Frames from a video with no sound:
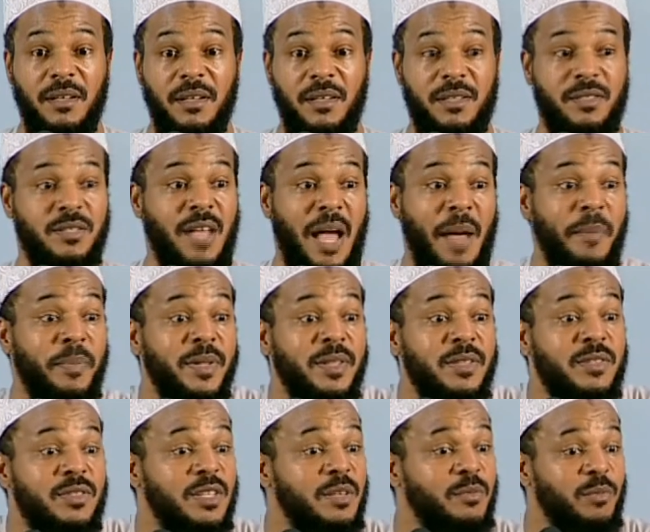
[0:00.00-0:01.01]
This
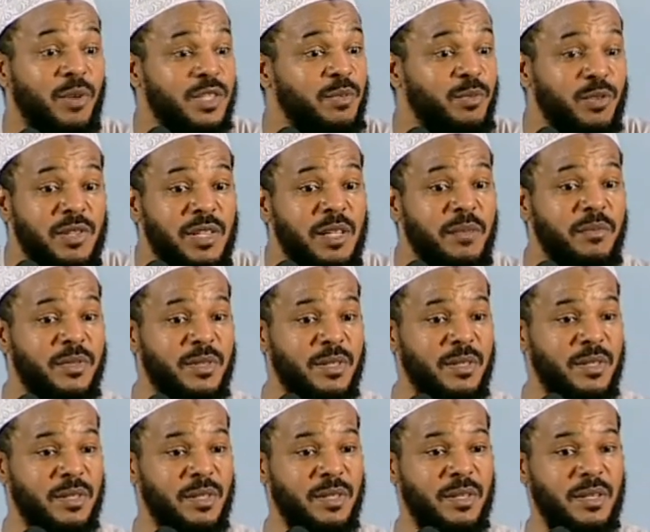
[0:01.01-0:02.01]
happens amongst Muslims.
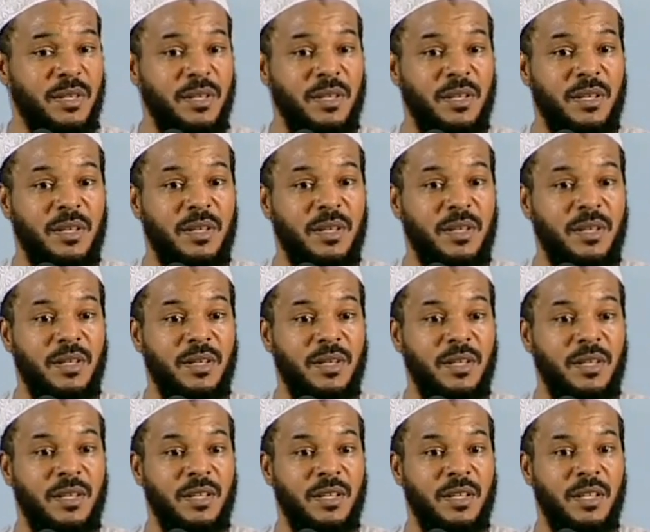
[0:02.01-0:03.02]

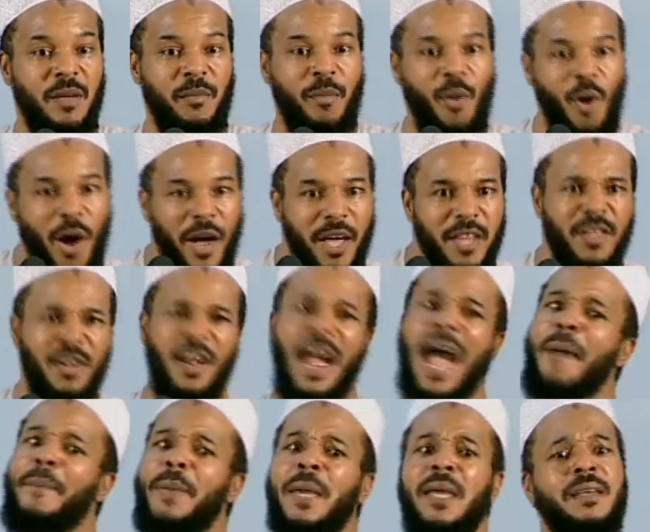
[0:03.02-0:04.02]
A boy, they're
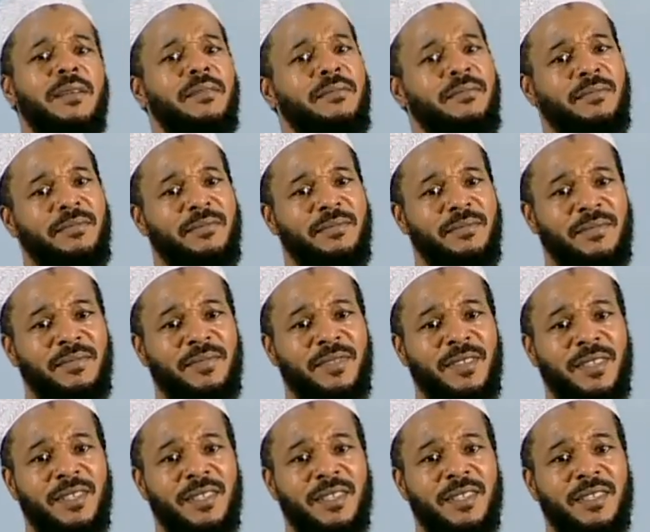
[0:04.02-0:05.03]
happy.
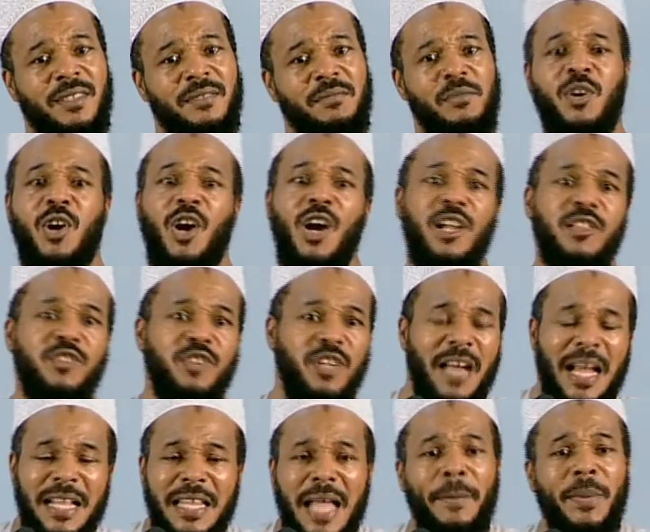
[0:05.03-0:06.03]
But girls are
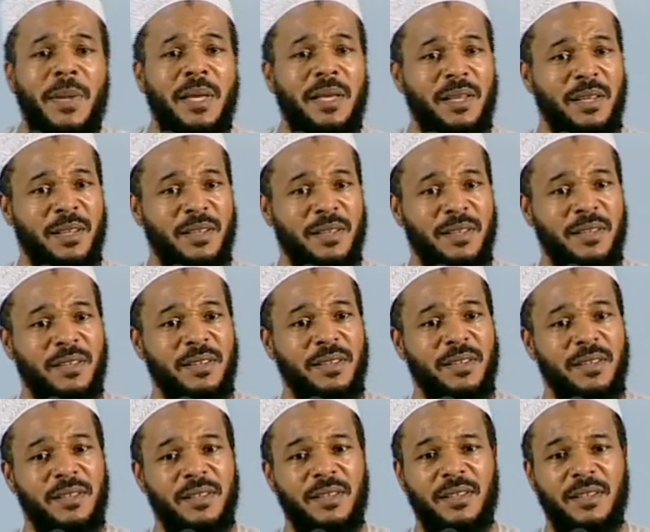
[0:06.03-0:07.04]
not happy.
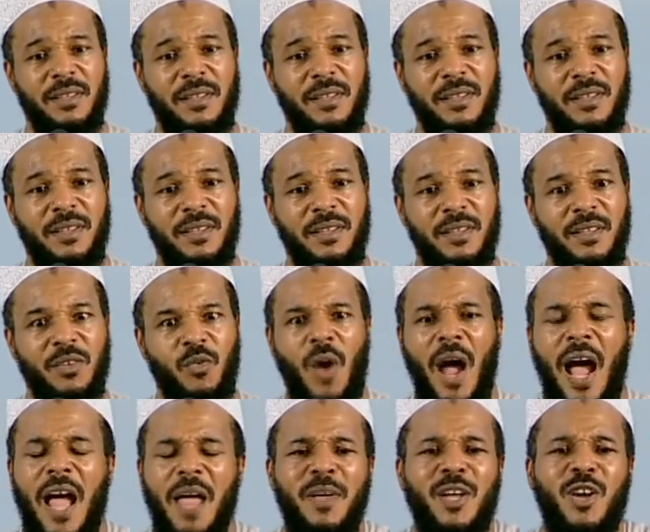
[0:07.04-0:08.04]

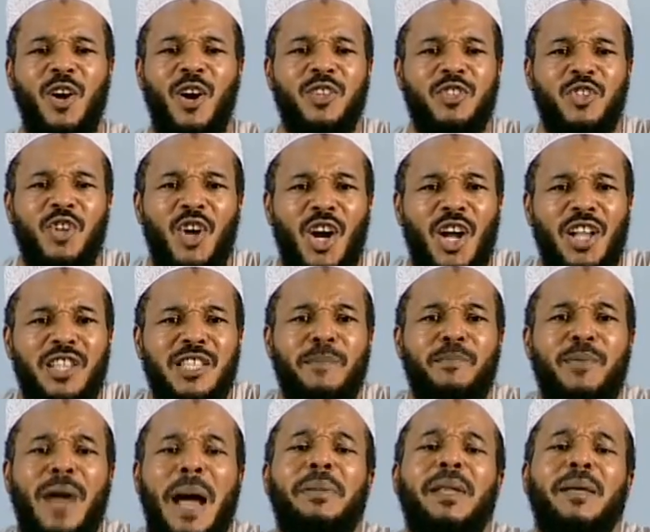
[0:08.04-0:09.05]
Why? Because girls are
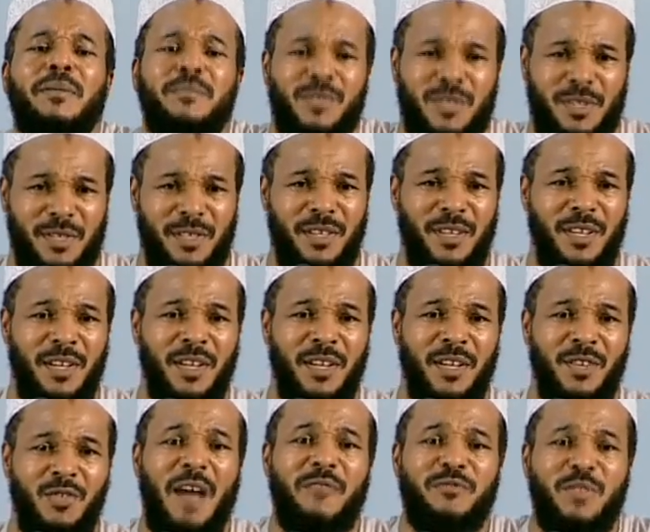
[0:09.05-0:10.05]
problems.
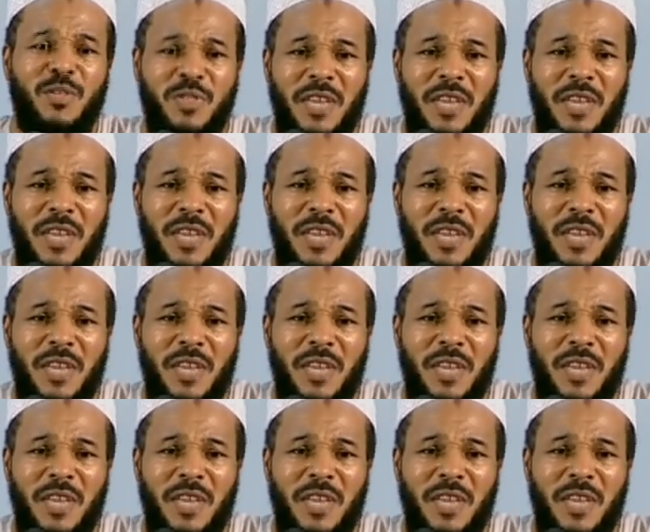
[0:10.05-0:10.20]
You have to